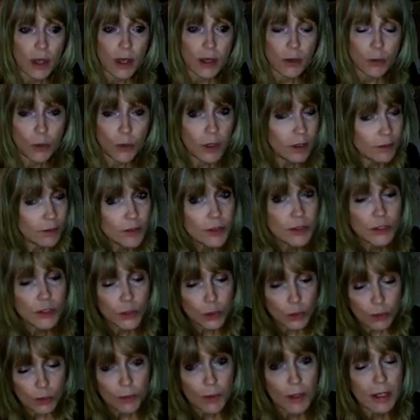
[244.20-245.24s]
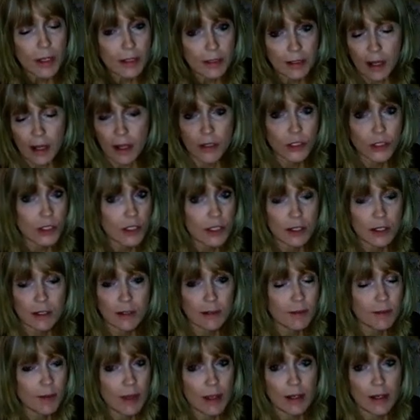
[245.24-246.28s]
with that? Well, you do it by acknowledging
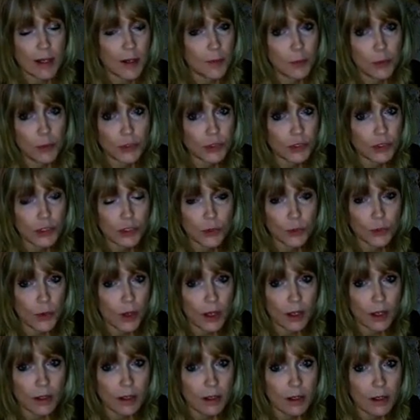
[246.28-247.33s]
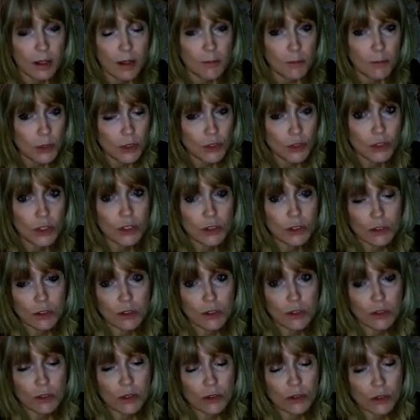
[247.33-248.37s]
it and not pushing it away, because
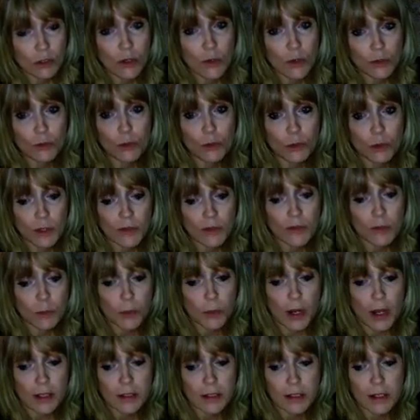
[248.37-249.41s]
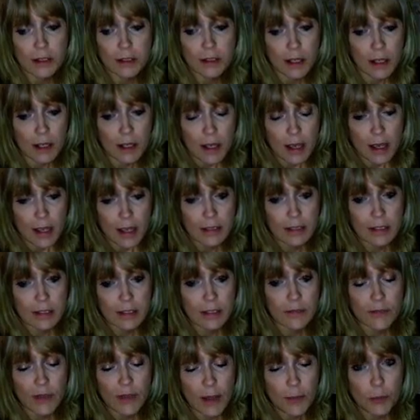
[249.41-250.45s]
you're going through a grieving process. It's
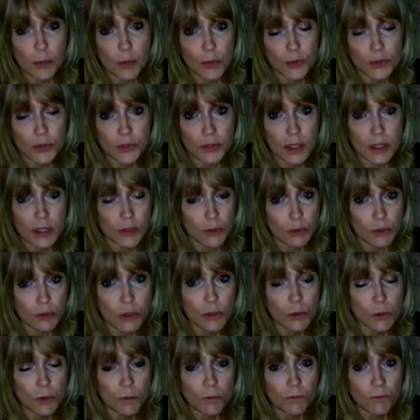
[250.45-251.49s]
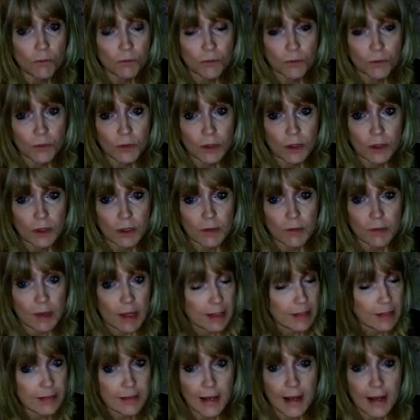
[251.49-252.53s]
as if that person that you knew
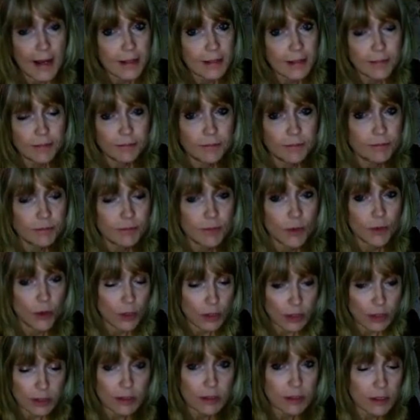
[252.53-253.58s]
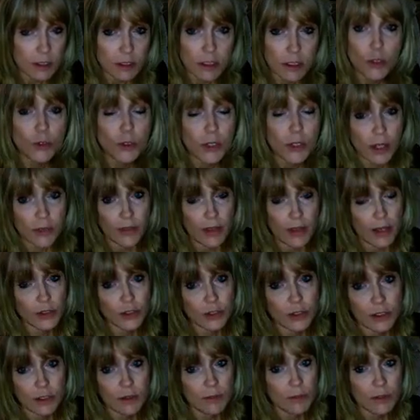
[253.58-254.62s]
has died, or is slow death,
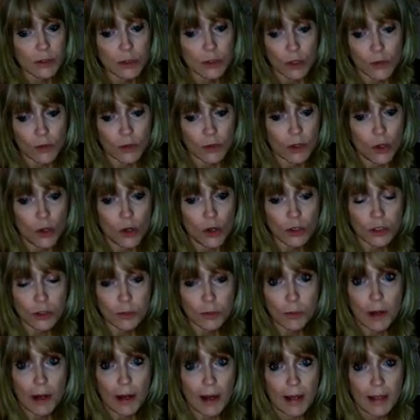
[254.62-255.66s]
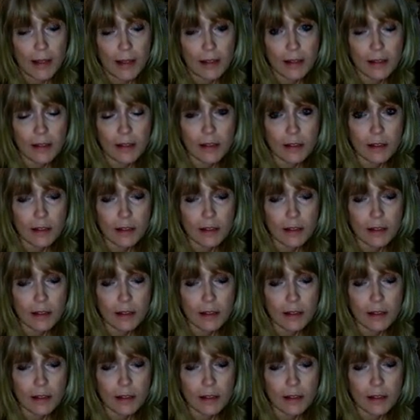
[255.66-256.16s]
actually. It's called the long goodbye.